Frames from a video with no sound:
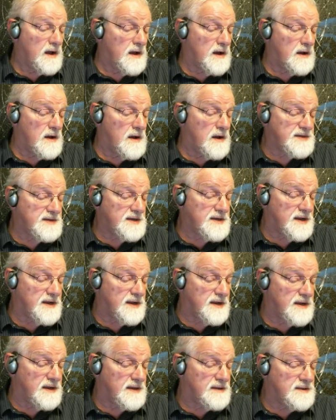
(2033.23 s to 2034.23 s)

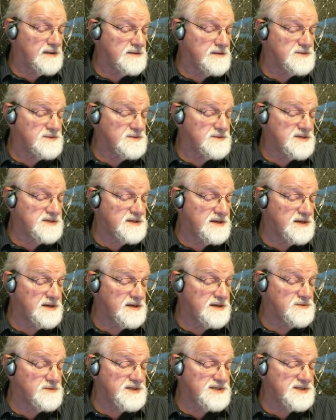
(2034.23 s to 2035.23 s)
Okay, there's a
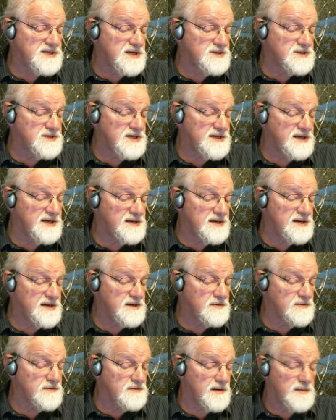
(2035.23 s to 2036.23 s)
little discussion in
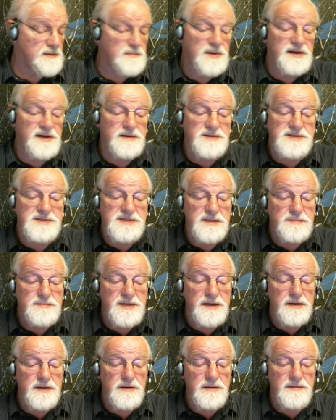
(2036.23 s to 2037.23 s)
here about
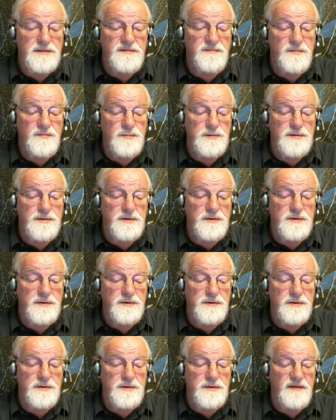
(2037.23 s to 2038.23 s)
something called the For
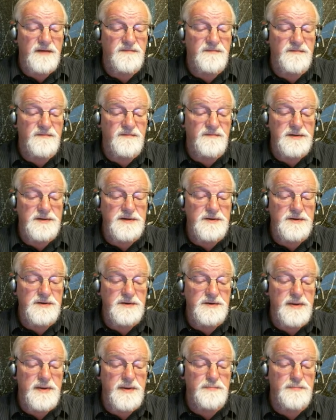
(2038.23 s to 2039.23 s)
Cor uh, Foreign
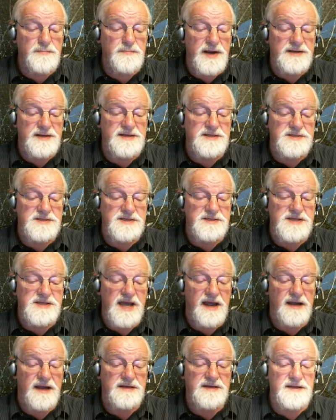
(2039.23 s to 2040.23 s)
Corrupt Practices
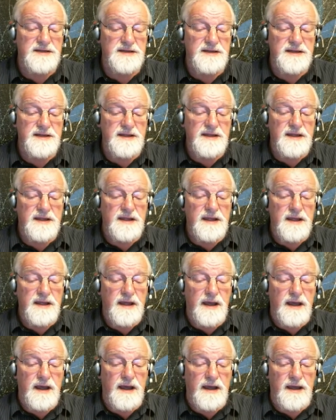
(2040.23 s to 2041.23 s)
Act,
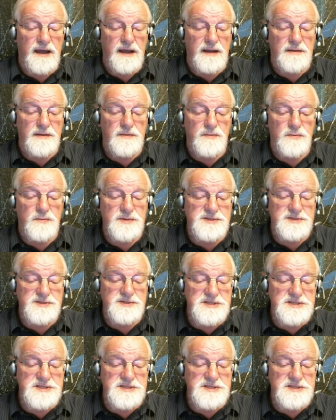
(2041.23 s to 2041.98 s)
uh, which